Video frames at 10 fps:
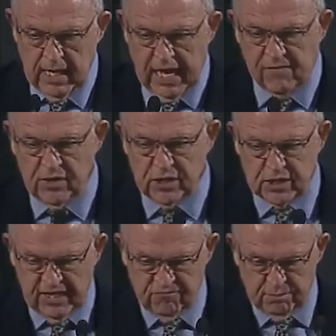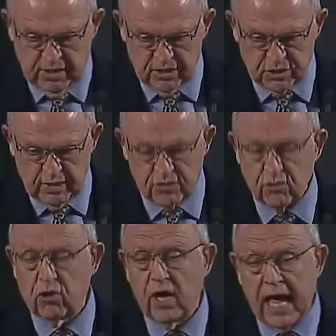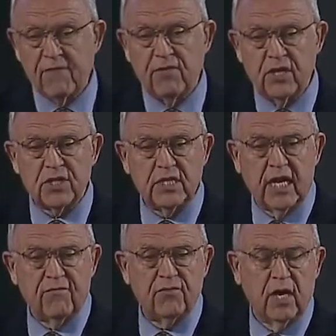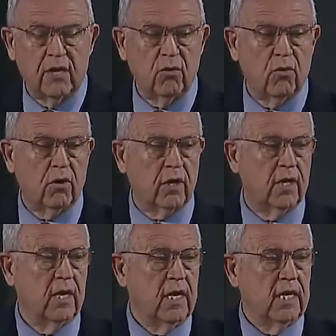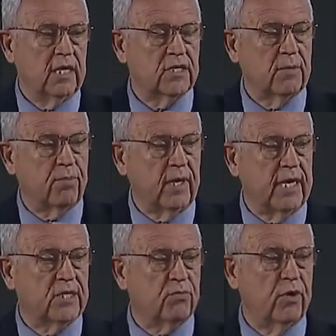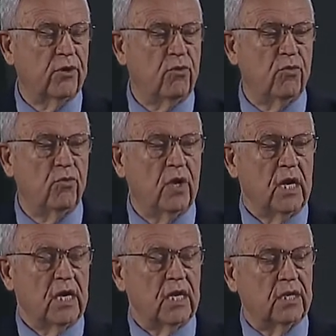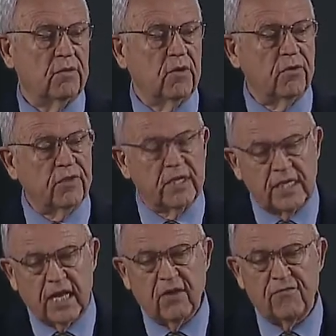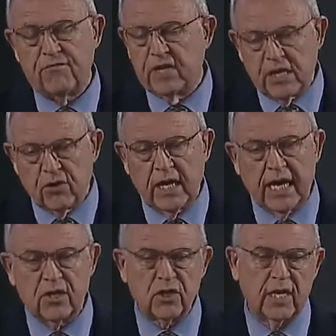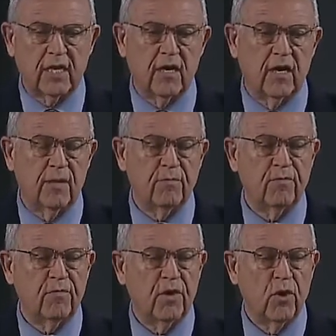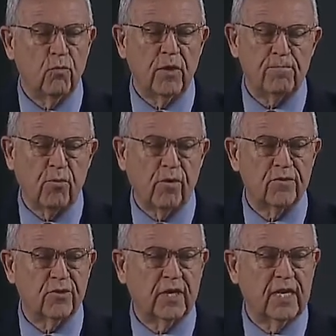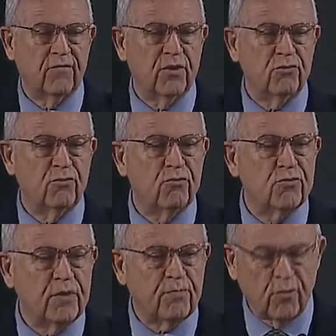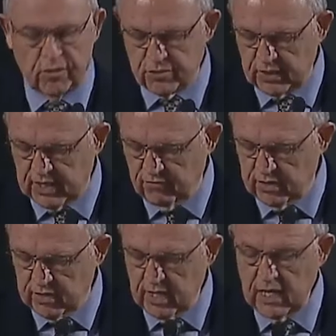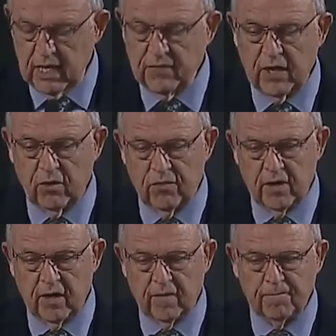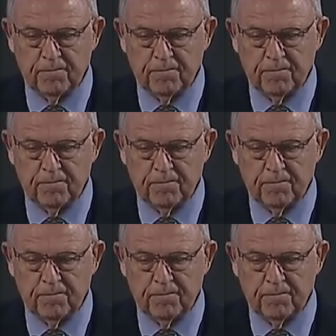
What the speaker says: Adventist Deaf Ministries, or AdventistDeaf.org, is a place where the deaf internationally come, reports are given, news reports are given that are there.